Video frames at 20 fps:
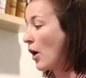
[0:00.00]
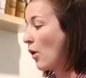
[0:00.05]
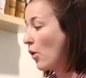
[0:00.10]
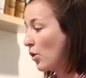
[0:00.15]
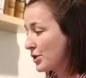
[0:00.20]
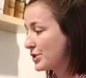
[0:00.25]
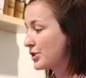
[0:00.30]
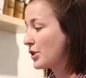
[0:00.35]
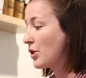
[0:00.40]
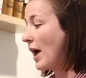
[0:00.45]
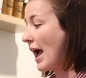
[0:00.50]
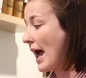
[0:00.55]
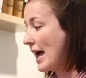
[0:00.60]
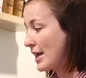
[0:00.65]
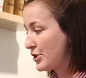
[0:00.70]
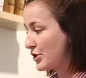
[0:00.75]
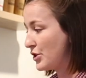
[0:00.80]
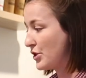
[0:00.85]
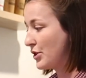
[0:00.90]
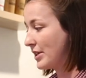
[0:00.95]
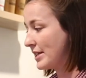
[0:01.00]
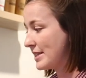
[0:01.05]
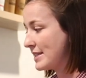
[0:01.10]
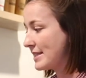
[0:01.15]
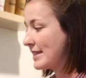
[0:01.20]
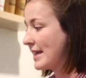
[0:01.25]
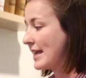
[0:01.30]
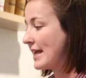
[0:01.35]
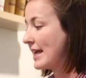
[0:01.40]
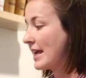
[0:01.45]
Also, as you can
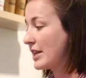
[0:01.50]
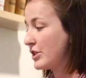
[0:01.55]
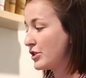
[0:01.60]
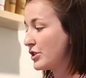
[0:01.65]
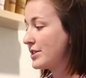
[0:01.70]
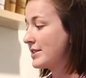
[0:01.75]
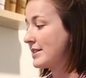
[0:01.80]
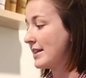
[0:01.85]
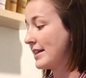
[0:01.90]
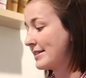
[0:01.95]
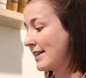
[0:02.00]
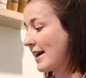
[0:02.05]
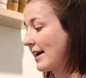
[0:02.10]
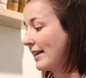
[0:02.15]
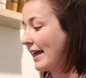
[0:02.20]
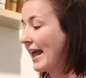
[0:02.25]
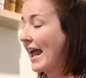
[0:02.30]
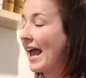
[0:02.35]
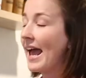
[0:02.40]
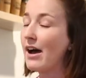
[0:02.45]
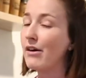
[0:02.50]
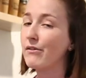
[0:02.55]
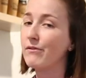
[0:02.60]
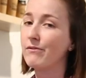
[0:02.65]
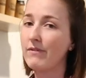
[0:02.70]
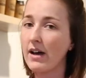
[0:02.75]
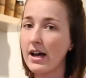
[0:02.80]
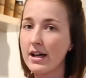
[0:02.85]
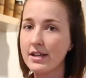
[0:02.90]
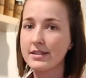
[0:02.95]
see, just exactly how
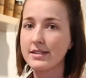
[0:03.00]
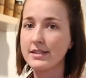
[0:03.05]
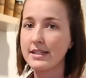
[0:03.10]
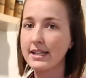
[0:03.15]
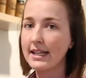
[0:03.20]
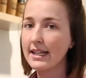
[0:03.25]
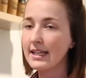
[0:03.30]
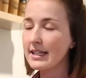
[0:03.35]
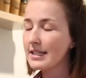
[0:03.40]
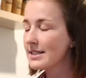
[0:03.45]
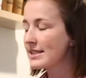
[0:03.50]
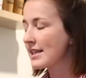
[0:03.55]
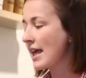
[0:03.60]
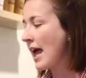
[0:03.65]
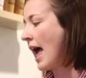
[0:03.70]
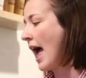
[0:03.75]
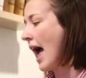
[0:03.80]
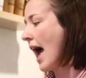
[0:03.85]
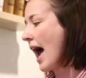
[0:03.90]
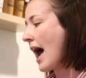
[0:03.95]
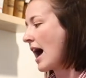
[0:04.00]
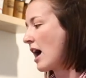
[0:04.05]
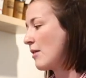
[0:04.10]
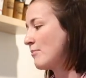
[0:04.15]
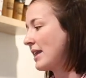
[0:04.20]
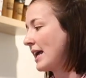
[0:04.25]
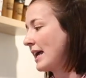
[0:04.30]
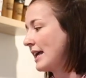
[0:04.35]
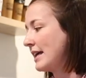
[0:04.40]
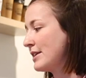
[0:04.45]
fast it is.
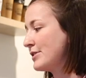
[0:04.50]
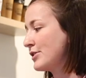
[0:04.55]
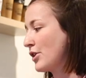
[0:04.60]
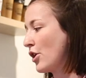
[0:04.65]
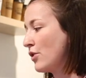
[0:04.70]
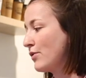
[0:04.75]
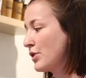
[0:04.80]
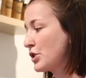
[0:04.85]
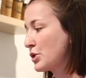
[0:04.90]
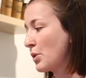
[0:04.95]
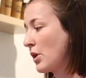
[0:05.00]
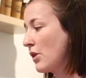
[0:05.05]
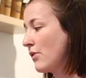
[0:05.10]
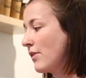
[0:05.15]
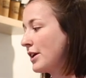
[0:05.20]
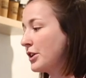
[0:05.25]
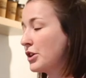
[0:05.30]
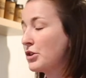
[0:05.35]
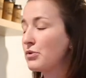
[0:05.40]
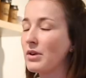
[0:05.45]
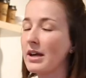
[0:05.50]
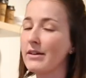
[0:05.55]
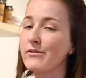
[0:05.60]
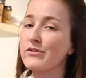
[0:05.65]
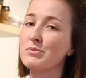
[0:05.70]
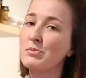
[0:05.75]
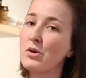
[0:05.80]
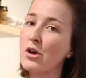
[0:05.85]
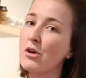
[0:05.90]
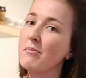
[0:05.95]
There is over 1200
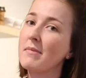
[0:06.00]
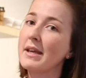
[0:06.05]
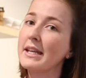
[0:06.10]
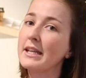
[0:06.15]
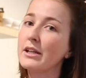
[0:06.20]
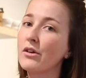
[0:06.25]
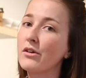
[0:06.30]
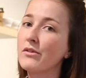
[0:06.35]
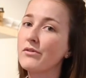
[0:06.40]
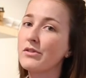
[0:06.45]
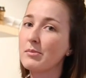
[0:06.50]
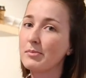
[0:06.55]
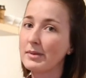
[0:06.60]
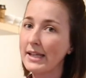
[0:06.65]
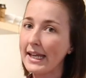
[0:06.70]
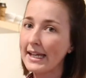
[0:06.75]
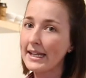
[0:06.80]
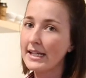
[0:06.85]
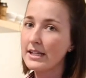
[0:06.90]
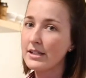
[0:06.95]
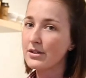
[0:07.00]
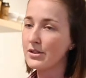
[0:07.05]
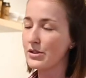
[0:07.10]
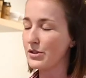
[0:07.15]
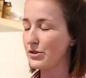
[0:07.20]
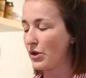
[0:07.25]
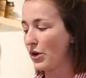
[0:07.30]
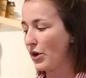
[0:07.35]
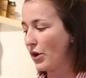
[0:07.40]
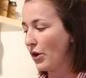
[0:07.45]
revs per minute of the blade,
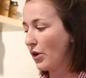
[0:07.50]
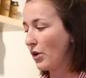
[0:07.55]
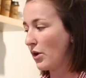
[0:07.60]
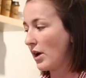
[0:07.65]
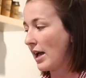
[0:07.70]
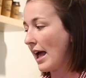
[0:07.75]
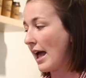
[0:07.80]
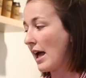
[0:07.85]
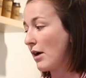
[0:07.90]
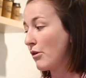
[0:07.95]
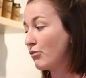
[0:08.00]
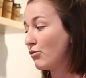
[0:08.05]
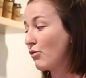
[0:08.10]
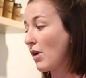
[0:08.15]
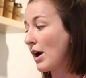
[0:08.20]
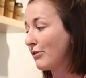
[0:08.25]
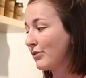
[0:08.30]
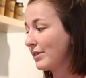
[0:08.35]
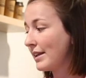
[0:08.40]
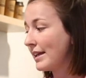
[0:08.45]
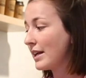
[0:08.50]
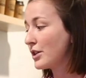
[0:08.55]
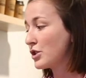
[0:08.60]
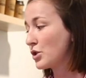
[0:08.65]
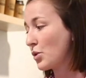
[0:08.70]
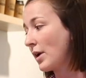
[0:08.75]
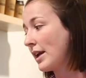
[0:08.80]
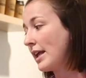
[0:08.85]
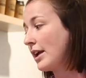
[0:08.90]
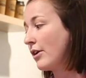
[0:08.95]
so roughly a
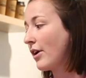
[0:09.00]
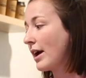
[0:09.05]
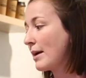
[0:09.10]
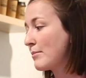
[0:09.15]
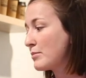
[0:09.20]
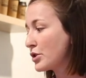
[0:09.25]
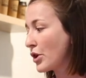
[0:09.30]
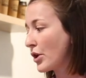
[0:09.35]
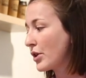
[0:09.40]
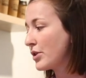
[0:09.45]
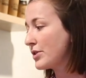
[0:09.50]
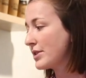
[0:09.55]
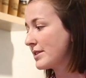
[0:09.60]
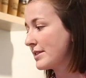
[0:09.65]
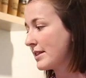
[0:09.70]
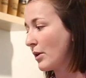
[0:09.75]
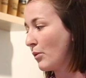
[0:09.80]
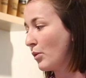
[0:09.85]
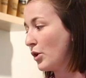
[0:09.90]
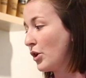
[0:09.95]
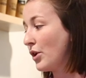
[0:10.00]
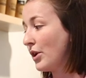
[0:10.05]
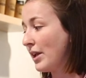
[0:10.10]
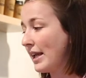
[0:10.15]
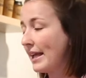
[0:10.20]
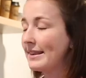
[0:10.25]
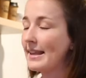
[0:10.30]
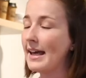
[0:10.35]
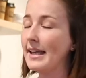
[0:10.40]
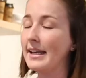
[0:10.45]
20 gram dose. You can
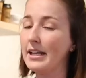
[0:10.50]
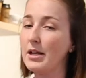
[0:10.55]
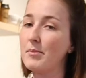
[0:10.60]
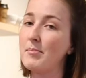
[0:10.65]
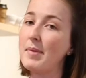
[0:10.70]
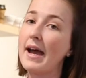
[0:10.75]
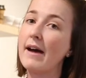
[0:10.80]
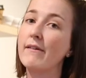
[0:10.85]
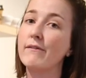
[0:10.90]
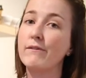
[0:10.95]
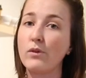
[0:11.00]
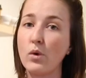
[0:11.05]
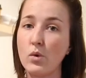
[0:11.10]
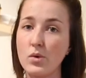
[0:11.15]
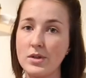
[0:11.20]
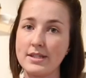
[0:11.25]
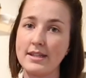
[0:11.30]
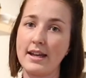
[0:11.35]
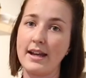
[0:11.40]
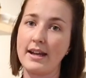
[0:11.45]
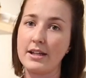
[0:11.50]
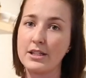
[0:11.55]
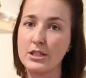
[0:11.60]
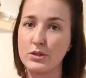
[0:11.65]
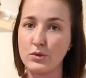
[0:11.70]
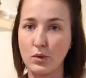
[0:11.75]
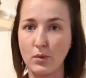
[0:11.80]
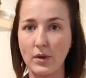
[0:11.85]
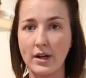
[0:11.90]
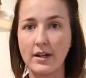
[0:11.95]
get that in about 4
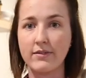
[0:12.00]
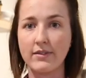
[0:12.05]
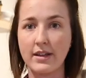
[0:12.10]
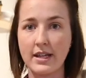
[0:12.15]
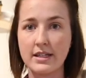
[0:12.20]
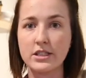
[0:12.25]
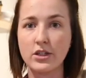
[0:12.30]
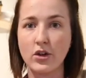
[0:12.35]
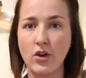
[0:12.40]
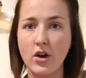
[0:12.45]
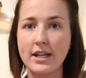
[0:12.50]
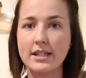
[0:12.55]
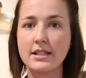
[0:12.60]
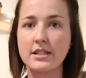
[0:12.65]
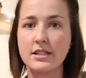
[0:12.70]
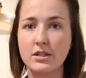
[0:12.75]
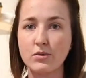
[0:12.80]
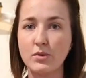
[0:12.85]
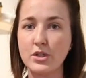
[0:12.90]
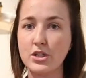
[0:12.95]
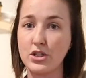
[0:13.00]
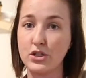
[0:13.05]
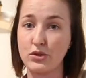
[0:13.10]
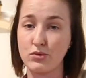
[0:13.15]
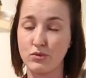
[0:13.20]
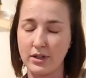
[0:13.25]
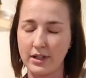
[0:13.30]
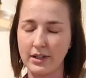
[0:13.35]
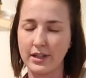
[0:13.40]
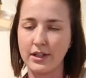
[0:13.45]
seconds with one of these grinders, which
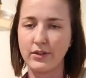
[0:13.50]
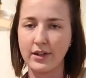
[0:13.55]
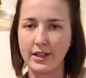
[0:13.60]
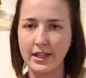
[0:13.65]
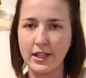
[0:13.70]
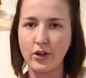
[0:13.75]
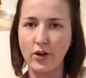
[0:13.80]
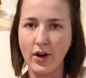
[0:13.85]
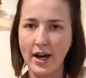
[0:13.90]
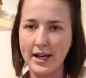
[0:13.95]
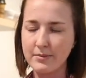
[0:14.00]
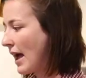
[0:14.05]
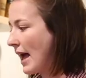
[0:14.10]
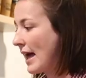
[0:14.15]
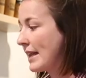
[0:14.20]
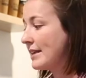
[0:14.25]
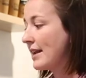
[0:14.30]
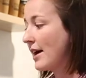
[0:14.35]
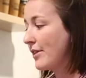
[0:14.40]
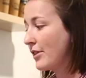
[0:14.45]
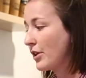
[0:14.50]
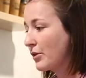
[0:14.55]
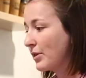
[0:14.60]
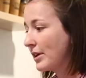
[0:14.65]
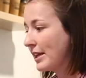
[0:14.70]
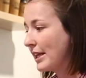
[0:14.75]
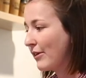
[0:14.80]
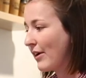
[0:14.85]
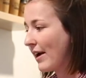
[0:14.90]
is really, really great. Another really